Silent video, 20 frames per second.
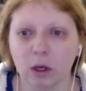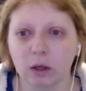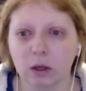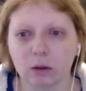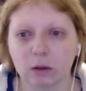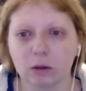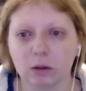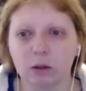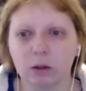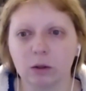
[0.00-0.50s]

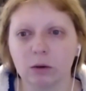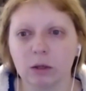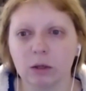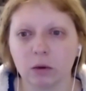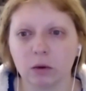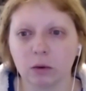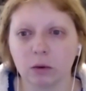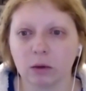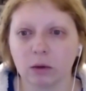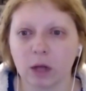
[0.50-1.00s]
Doing
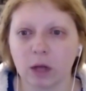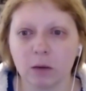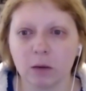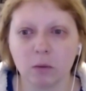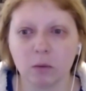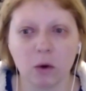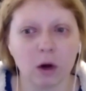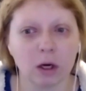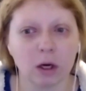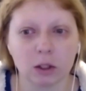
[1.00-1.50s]
it through light
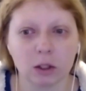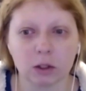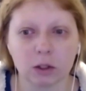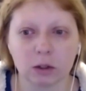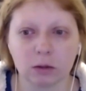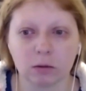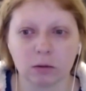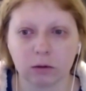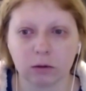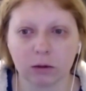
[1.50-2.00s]
body,
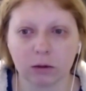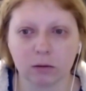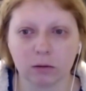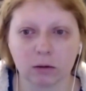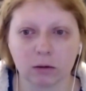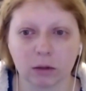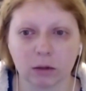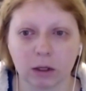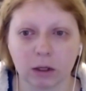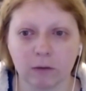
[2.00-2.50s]
just
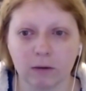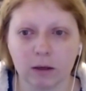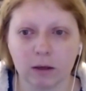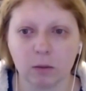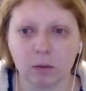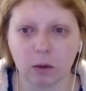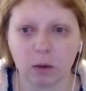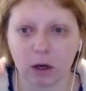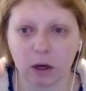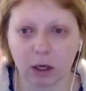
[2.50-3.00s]
leaving the
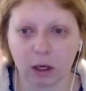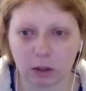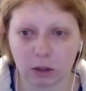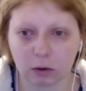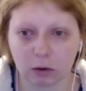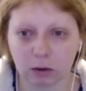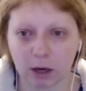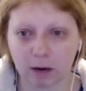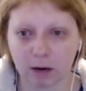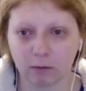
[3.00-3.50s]
body and
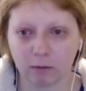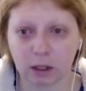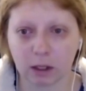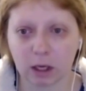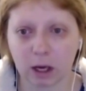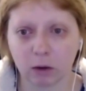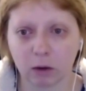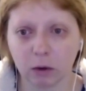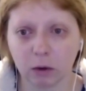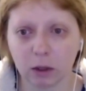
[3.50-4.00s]
traveling
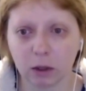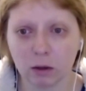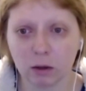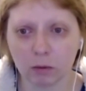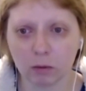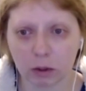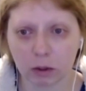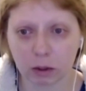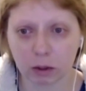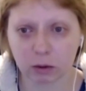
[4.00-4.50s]
out there
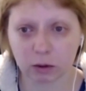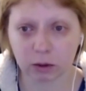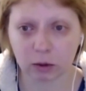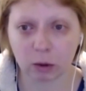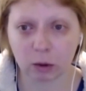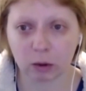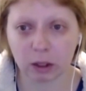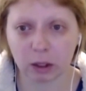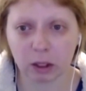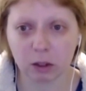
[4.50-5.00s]
with your
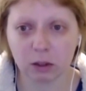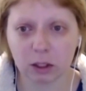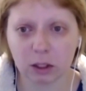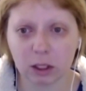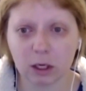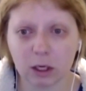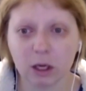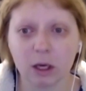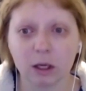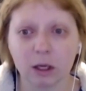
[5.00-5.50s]
soul
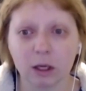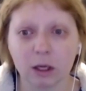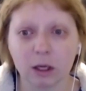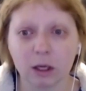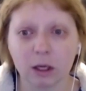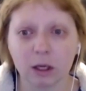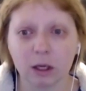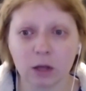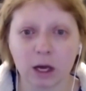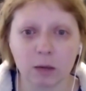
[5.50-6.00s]
energy,
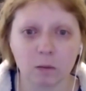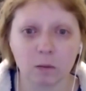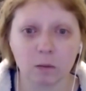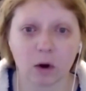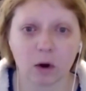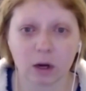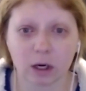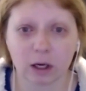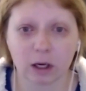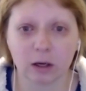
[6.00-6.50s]
that's your light
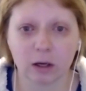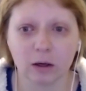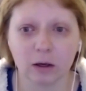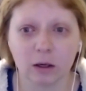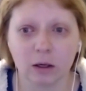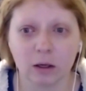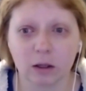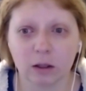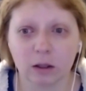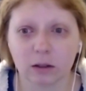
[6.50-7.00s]
body.
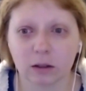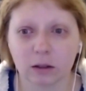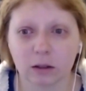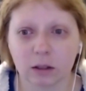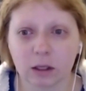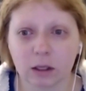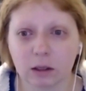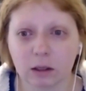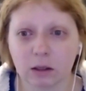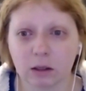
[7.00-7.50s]
It's
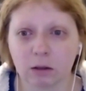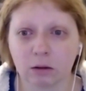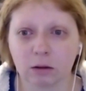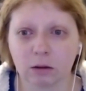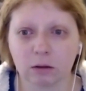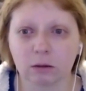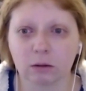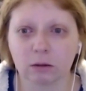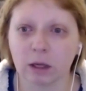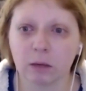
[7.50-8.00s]
like
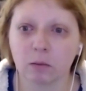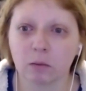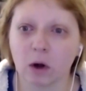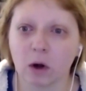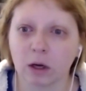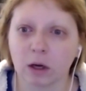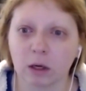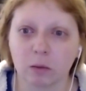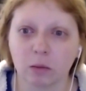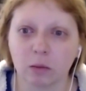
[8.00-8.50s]
your light
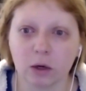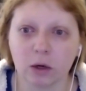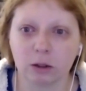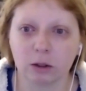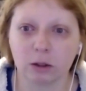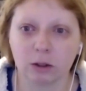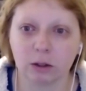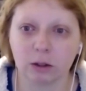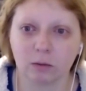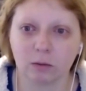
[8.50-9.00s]
body
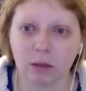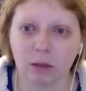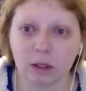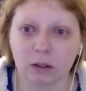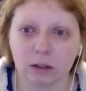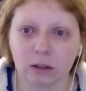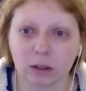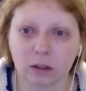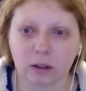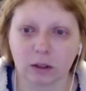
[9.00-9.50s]
bridge,
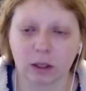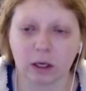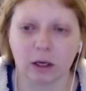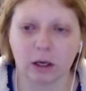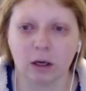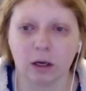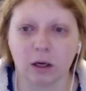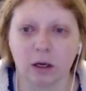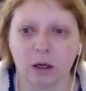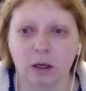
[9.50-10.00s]
basically.
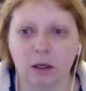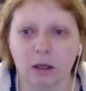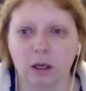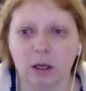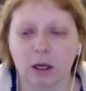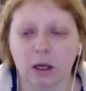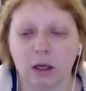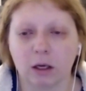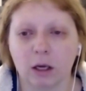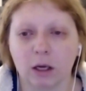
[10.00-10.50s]

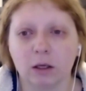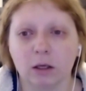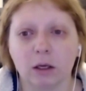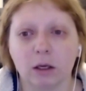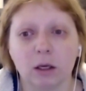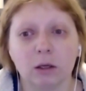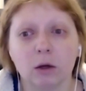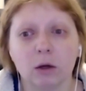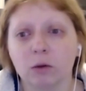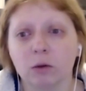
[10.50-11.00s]
And
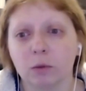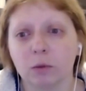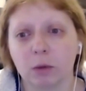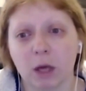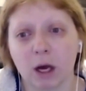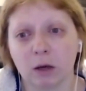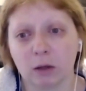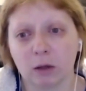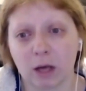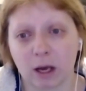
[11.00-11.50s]
it goes
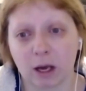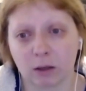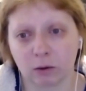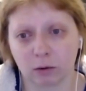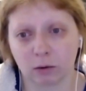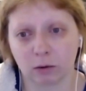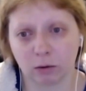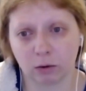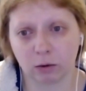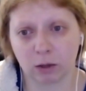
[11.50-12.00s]
beyond
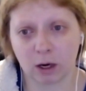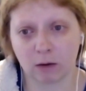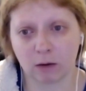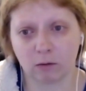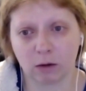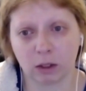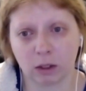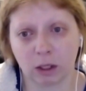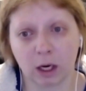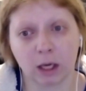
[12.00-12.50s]
astral
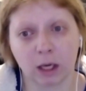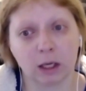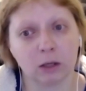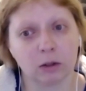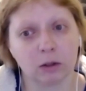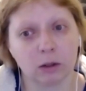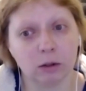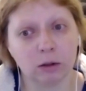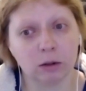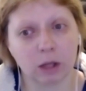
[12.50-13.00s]
travel, and I can
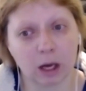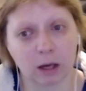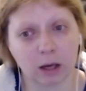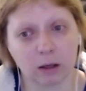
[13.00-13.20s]
do that.